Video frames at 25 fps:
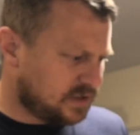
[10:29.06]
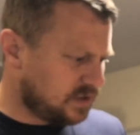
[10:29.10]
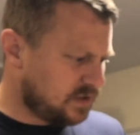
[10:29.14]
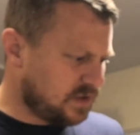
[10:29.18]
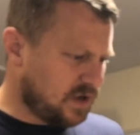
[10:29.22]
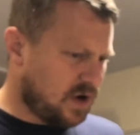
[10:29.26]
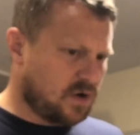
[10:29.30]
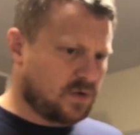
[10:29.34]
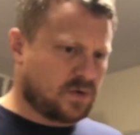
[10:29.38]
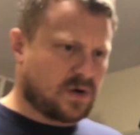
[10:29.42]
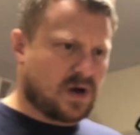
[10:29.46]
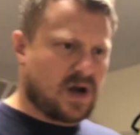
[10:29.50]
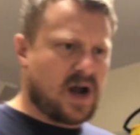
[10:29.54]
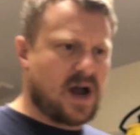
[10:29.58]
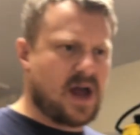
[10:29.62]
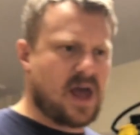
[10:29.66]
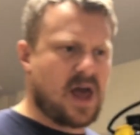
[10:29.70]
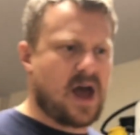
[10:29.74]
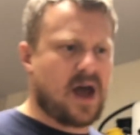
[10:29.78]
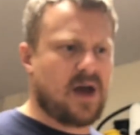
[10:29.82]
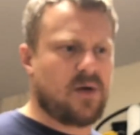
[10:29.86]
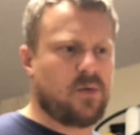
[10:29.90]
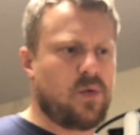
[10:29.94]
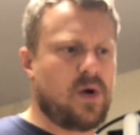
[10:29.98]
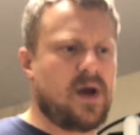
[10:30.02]
so
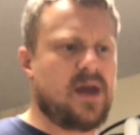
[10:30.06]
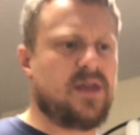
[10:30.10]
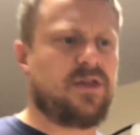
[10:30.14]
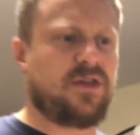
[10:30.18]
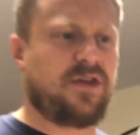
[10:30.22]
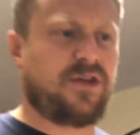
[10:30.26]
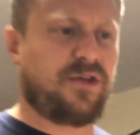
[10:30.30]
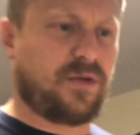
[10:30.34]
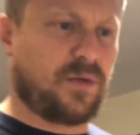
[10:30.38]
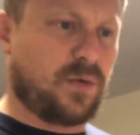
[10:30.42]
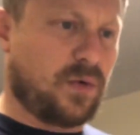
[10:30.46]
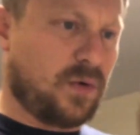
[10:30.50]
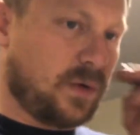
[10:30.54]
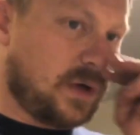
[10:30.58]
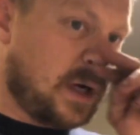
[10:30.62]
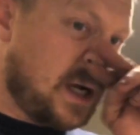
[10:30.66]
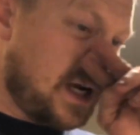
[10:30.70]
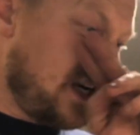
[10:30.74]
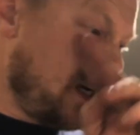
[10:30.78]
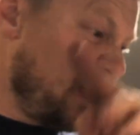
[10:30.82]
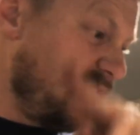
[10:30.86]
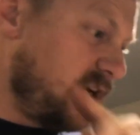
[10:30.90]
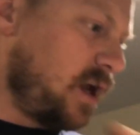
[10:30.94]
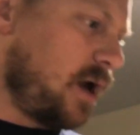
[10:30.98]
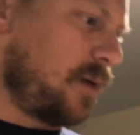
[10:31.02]
I went through and I
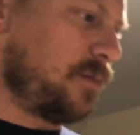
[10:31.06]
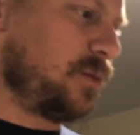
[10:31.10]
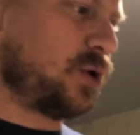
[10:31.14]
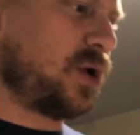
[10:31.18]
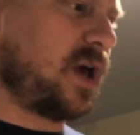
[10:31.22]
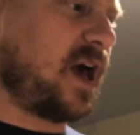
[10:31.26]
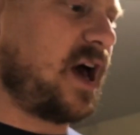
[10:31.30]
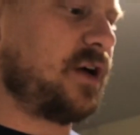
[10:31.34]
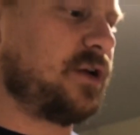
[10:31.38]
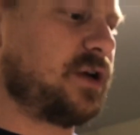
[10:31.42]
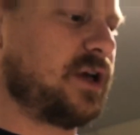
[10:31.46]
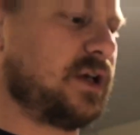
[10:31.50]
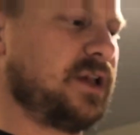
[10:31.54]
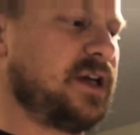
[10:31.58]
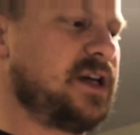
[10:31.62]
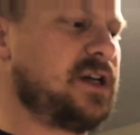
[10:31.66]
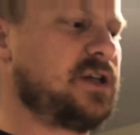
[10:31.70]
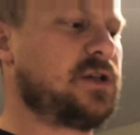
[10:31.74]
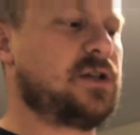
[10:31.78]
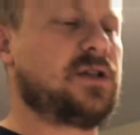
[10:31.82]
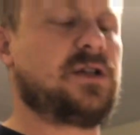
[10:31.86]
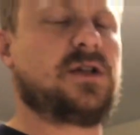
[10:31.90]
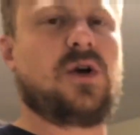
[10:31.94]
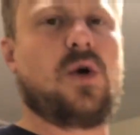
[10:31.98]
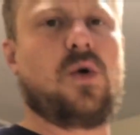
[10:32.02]
did a couple
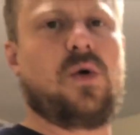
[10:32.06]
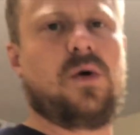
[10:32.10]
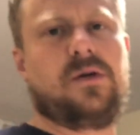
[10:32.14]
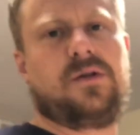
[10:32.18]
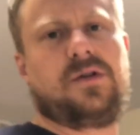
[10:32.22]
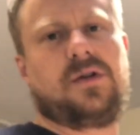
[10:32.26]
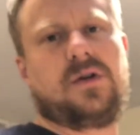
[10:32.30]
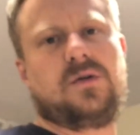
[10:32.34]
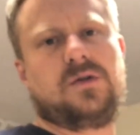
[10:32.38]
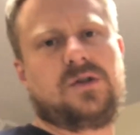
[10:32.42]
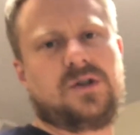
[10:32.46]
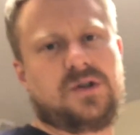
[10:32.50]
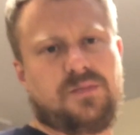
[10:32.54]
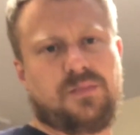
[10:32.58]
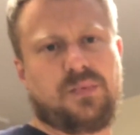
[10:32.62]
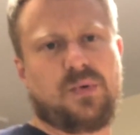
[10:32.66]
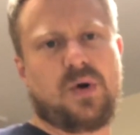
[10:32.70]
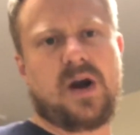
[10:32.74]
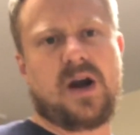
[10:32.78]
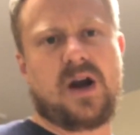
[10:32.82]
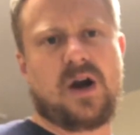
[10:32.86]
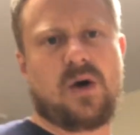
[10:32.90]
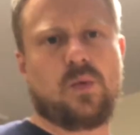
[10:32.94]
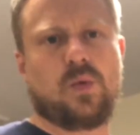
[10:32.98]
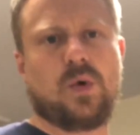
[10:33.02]
calculations. The ortho
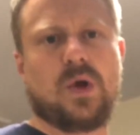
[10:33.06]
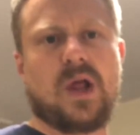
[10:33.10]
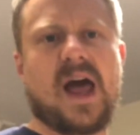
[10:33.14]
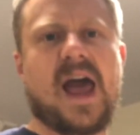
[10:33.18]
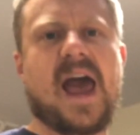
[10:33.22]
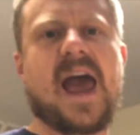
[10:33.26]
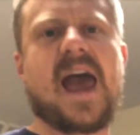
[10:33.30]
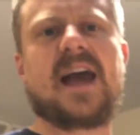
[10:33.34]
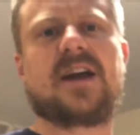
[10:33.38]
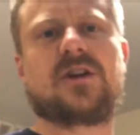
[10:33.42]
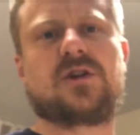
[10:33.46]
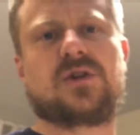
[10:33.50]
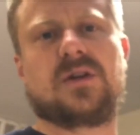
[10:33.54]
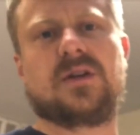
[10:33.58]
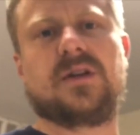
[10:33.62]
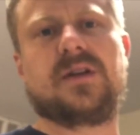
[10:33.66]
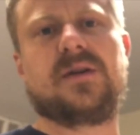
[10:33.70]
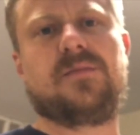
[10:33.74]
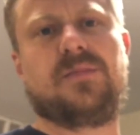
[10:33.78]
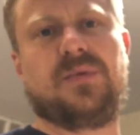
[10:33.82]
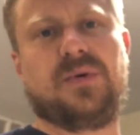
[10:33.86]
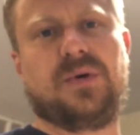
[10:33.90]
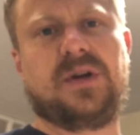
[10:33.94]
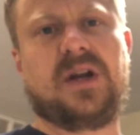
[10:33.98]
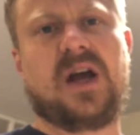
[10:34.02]
sprayer will
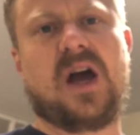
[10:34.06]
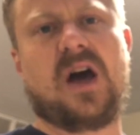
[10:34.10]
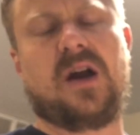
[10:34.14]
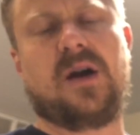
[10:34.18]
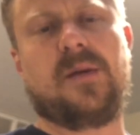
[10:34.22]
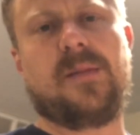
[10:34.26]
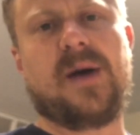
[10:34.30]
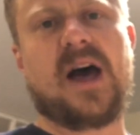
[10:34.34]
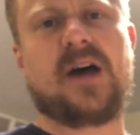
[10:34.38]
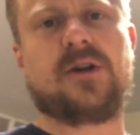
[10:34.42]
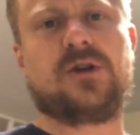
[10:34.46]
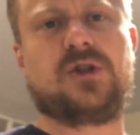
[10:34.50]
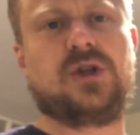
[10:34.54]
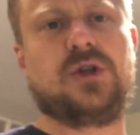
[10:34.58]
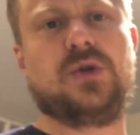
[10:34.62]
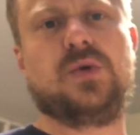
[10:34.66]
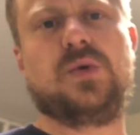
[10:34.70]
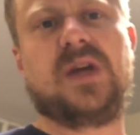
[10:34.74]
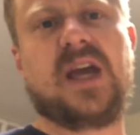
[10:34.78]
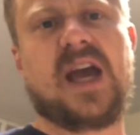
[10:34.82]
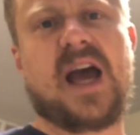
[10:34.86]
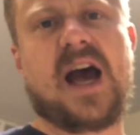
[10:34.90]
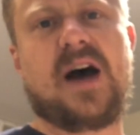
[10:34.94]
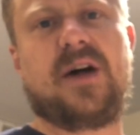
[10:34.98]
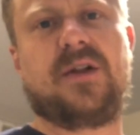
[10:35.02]
actually put out about 2
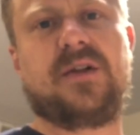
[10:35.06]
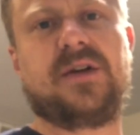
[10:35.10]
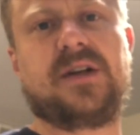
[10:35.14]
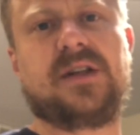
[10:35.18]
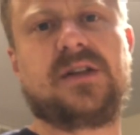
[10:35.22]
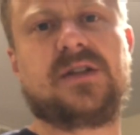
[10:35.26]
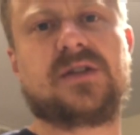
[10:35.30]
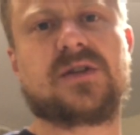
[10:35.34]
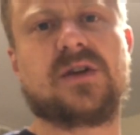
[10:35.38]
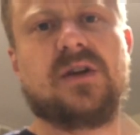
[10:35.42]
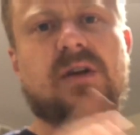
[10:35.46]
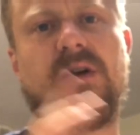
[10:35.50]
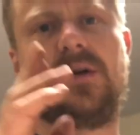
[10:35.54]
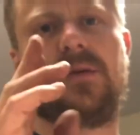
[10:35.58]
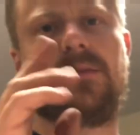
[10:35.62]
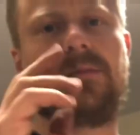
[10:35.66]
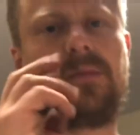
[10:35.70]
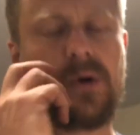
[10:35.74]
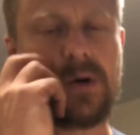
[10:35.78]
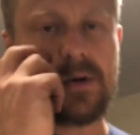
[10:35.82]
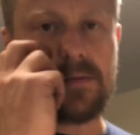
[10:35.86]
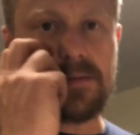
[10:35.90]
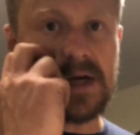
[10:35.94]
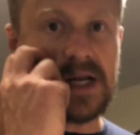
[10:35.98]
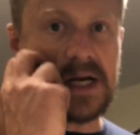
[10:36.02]
gallons
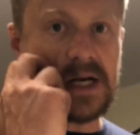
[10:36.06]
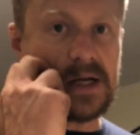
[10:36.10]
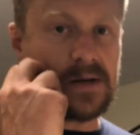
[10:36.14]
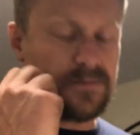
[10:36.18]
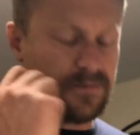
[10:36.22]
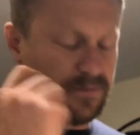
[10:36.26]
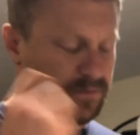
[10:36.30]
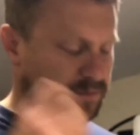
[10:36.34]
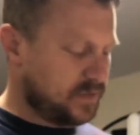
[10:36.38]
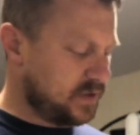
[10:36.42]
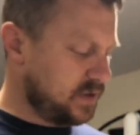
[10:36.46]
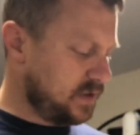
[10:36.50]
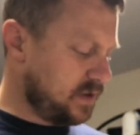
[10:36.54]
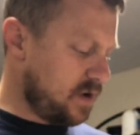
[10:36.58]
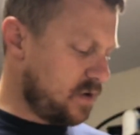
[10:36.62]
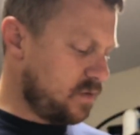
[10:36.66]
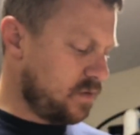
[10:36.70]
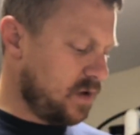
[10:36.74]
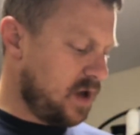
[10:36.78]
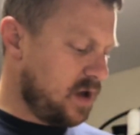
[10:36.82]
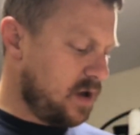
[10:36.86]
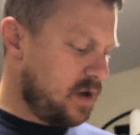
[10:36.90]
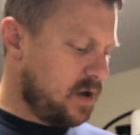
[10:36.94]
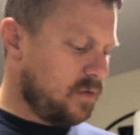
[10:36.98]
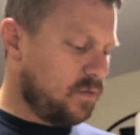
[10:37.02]
per minute. So
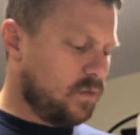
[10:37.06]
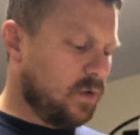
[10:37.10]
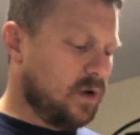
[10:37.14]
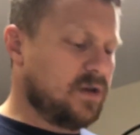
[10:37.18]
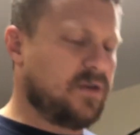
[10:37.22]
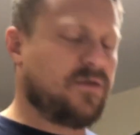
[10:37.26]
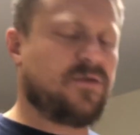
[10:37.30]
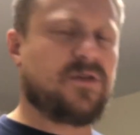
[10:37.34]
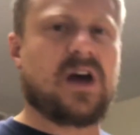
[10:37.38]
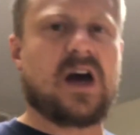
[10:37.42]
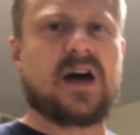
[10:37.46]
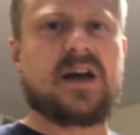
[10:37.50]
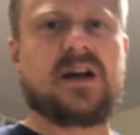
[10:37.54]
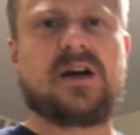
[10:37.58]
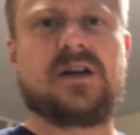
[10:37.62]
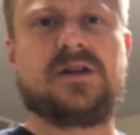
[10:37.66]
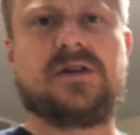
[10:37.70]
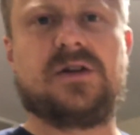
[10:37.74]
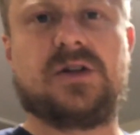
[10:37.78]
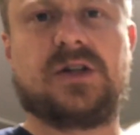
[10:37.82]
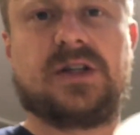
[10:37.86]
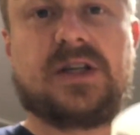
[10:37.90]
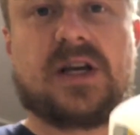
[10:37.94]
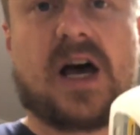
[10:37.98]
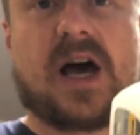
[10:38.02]
what you've got on
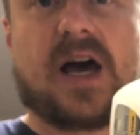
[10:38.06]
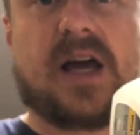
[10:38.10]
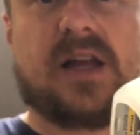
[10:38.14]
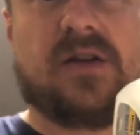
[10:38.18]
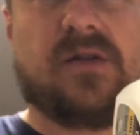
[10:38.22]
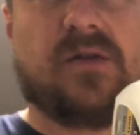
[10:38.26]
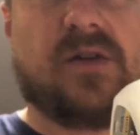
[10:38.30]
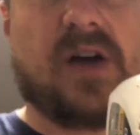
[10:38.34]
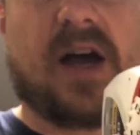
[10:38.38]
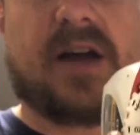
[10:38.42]
your side, you've